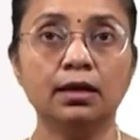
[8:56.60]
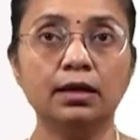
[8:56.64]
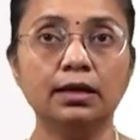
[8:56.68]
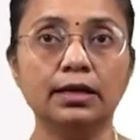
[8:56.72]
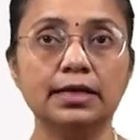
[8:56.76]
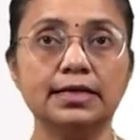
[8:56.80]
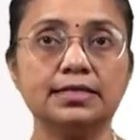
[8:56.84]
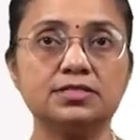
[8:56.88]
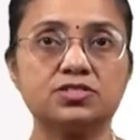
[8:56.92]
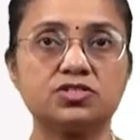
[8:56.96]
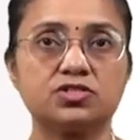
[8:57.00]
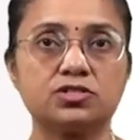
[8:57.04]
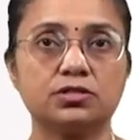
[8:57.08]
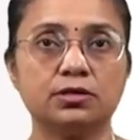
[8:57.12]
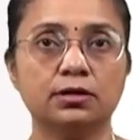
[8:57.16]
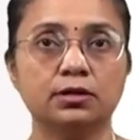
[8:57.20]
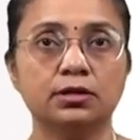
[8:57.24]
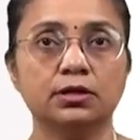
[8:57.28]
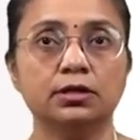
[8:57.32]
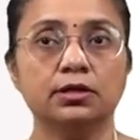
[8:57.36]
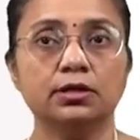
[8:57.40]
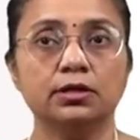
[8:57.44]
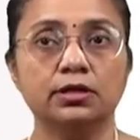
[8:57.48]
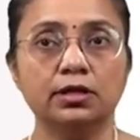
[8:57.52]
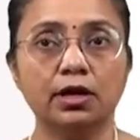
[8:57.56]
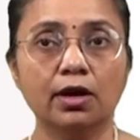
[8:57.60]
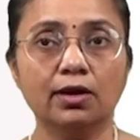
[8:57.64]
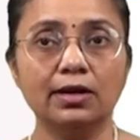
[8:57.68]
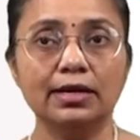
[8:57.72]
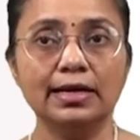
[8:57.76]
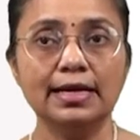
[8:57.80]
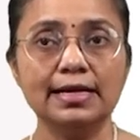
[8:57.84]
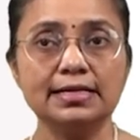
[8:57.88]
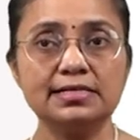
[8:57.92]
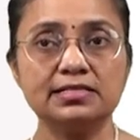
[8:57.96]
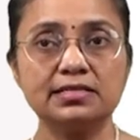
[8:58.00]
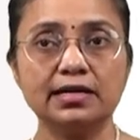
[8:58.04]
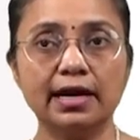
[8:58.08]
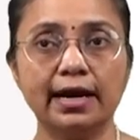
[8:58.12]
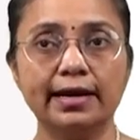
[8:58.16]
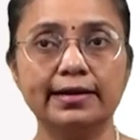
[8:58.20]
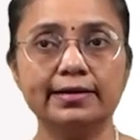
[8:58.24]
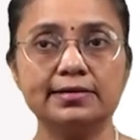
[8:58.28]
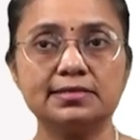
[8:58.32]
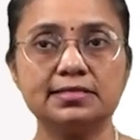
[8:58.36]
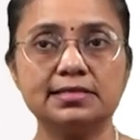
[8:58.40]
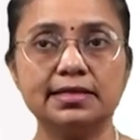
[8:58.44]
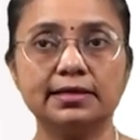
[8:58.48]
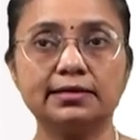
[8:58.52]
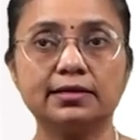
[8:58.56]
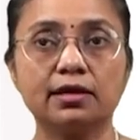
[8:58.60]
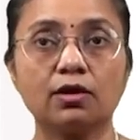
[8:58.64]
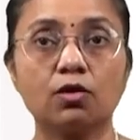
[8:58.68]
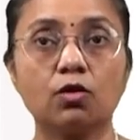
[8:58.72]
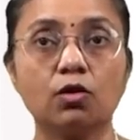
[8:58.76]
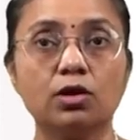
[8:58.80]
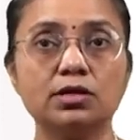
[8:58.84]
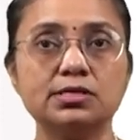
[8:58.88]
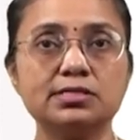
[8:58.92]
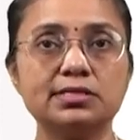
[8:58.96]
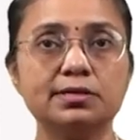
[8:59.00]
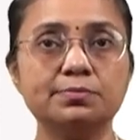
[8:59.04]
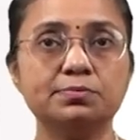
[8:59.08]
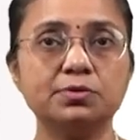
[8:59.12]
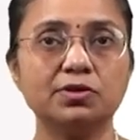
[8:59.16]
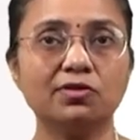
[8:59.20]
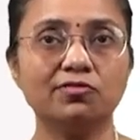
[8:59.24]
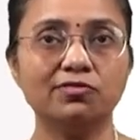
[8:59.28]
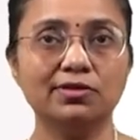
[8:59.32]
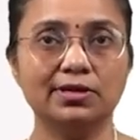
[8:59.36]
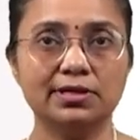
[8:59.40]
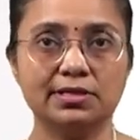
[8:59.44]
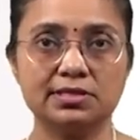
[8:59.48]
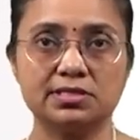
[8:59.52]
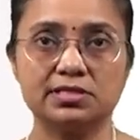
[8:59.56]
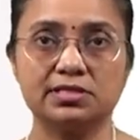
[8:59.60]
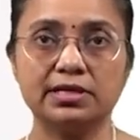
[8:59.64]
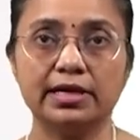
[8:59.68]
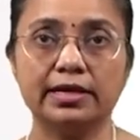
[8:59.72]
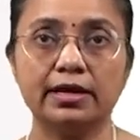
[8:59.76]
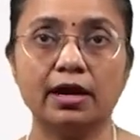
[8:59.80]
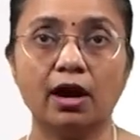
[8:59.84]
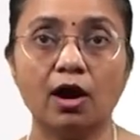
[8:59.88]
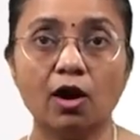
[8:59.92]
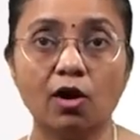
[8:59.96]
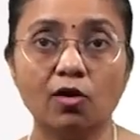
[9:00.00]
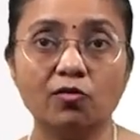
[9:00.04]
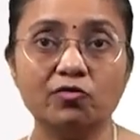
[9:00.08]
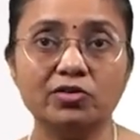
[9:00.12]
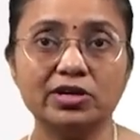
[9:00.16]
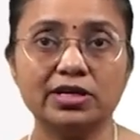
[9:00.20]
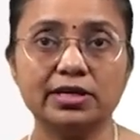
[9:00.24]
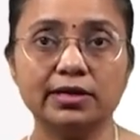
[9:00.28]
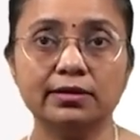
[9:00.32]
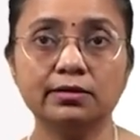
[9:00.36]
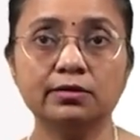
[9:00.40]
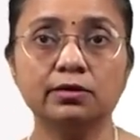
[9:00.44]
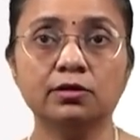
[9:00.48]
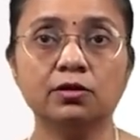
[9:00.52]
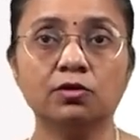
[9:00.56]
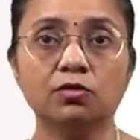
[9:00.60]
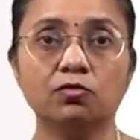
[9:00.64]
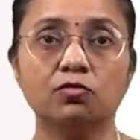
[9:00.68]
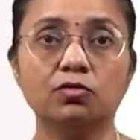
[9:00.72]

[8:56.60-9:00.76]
List. Now let's understand the concept of list and how we can